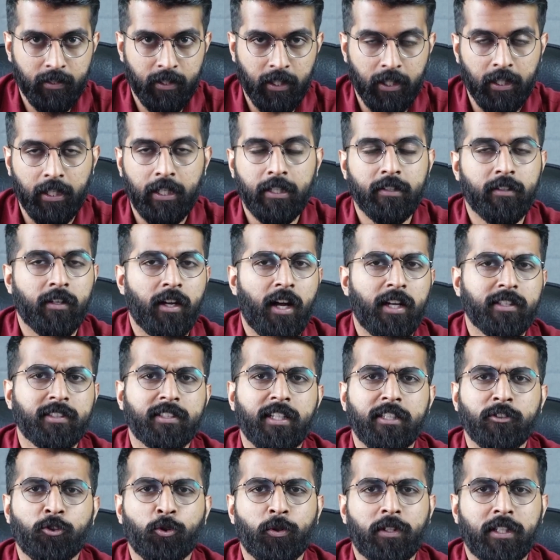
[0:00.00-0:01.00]
Okay, in the
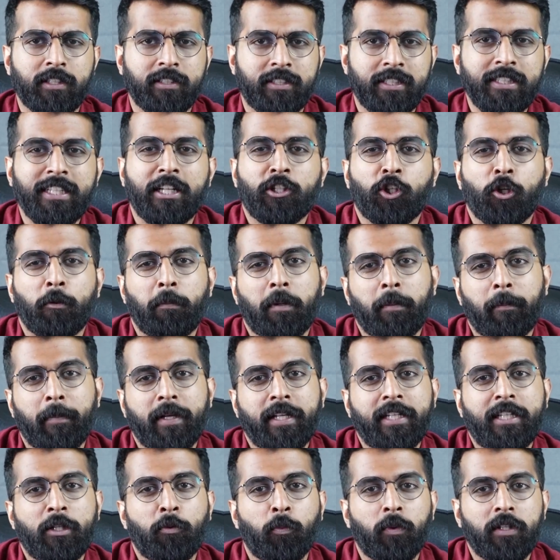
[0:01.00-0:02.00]
last task, you can see that you'll be
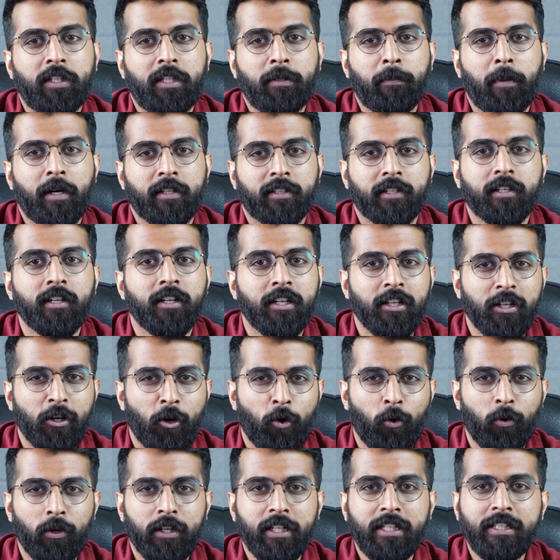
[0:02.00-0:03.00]
meeting with the mother
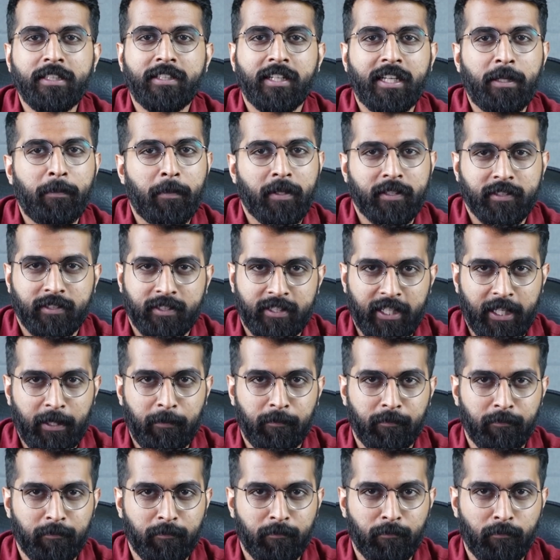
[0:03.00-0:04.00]
only in 3 months'
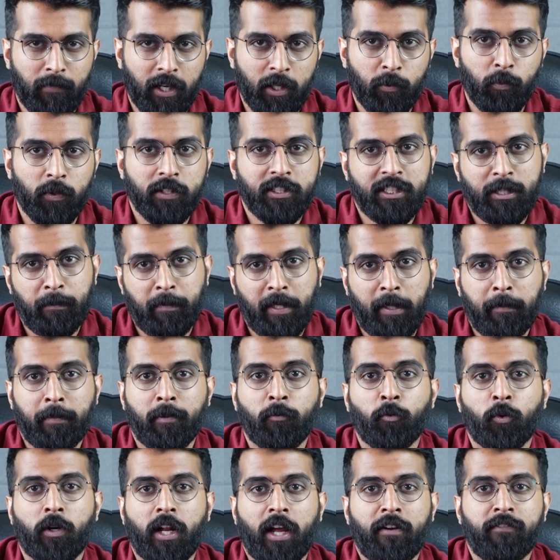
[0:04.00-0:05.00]
time, by which the
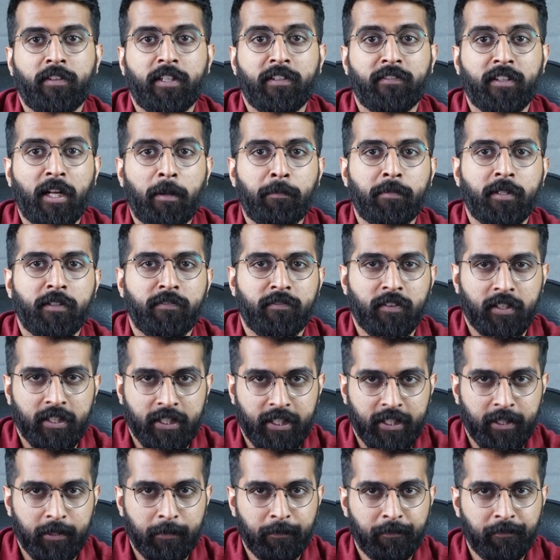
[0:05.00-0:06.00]
baby would have developed
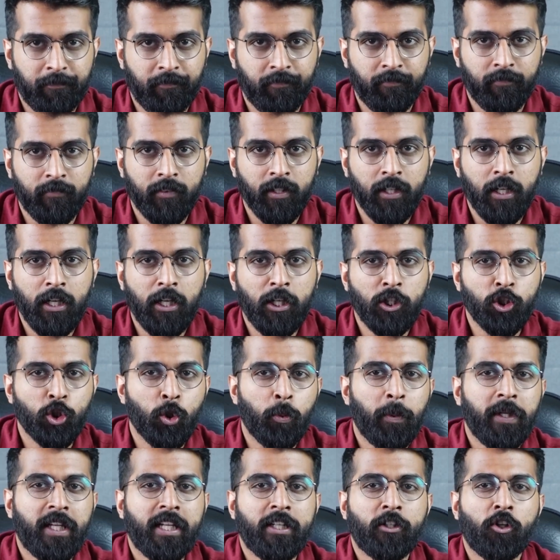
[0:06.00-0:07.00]
further.
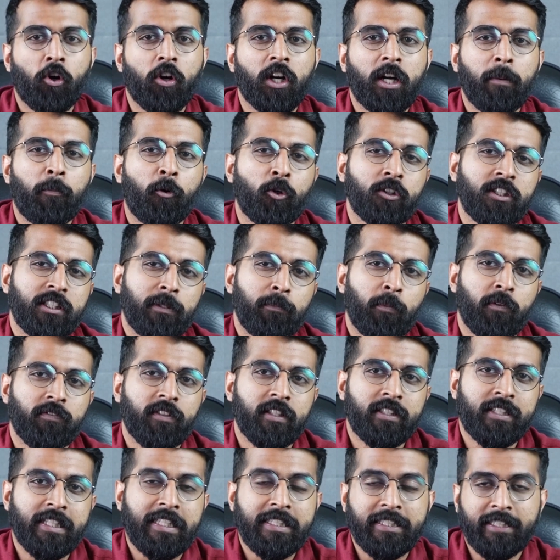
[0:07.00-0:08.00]
So we can talk about some
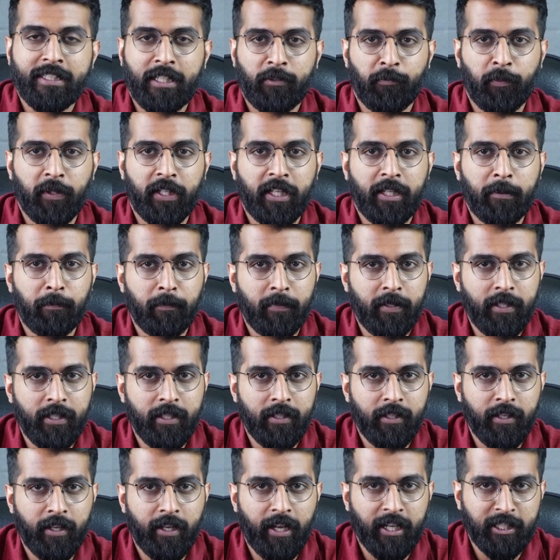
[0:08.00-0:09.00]
of the things that we can
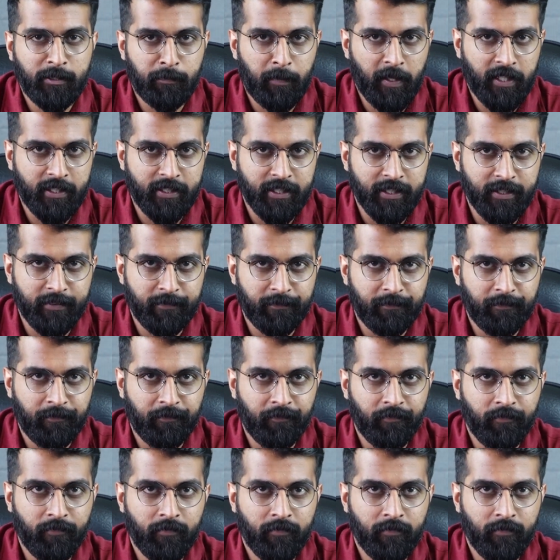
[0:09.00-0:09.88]
be expecting.